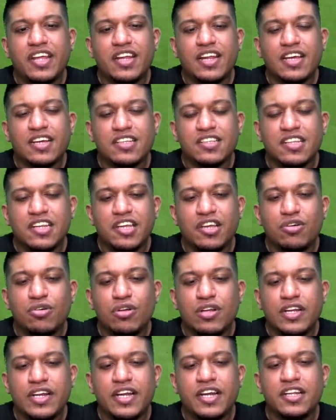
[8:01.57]
like a 3-goal
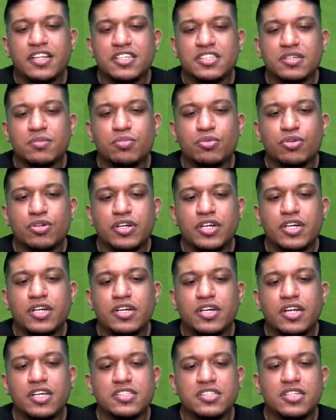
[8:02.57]
lead. This opponent
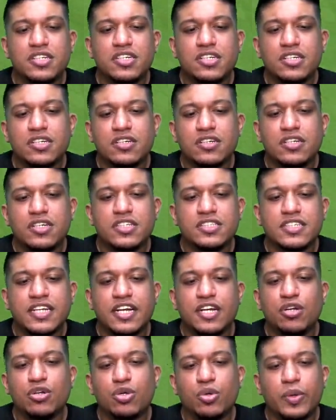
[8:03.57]
doesn't
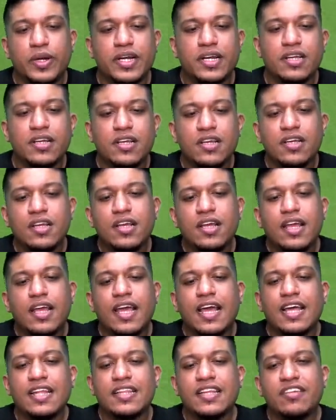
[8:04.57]
decide to quit,
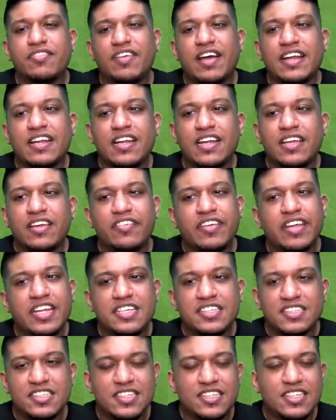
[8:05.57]
and then finally when
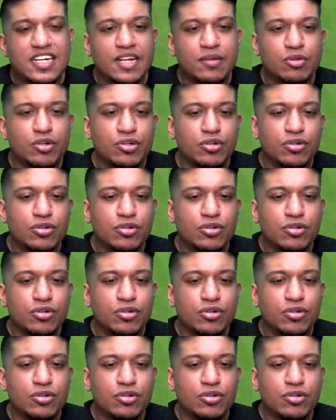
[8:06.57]
he sees that I'm going to